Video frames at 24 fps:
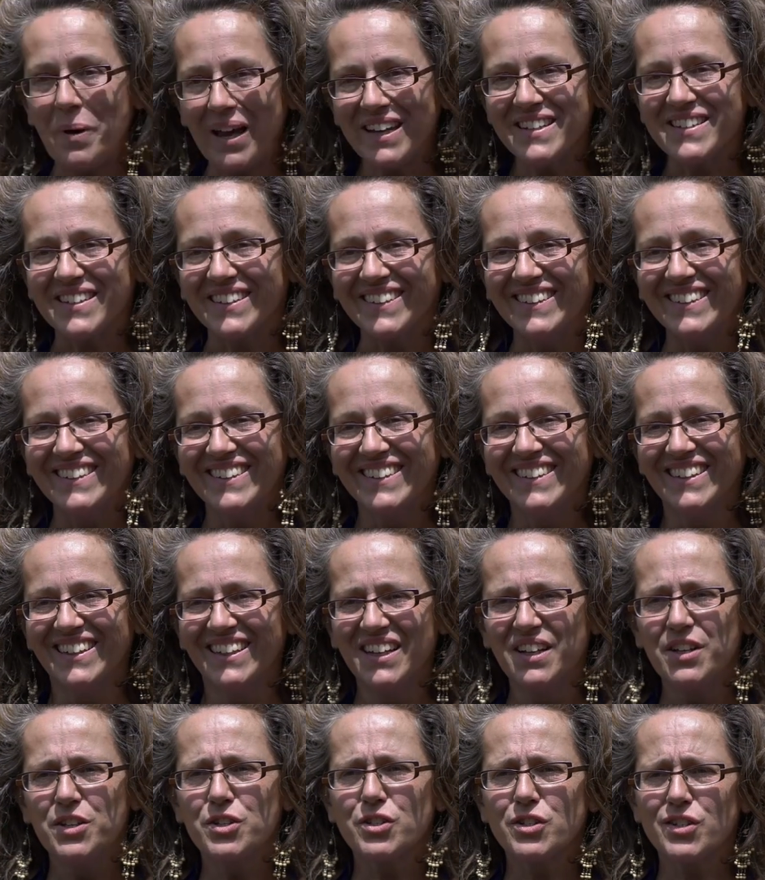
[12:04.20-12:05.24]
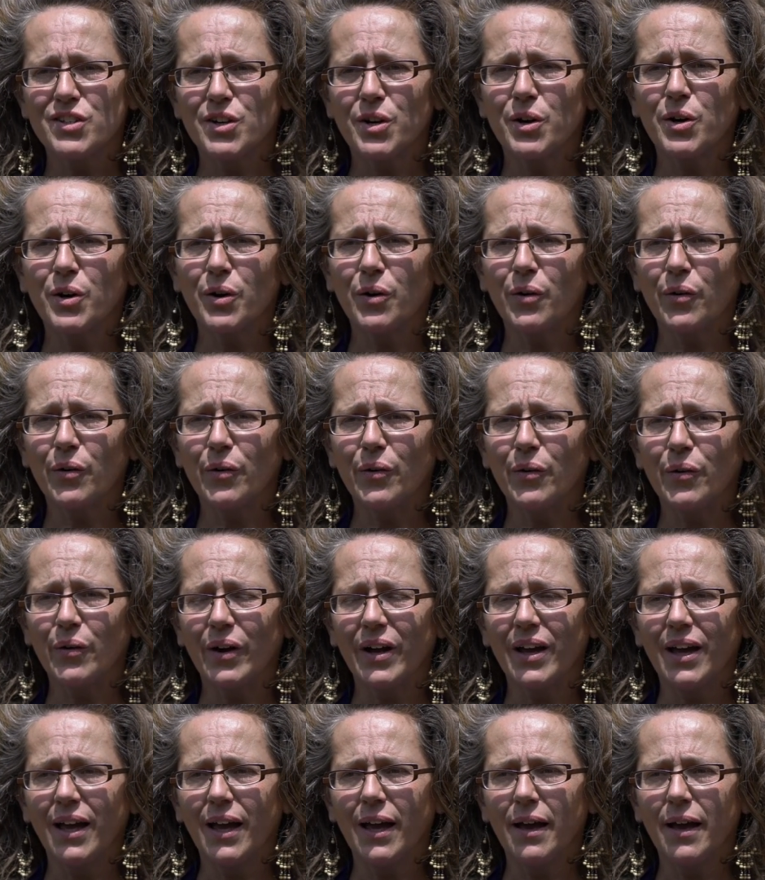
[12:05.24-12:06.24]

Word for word: better. So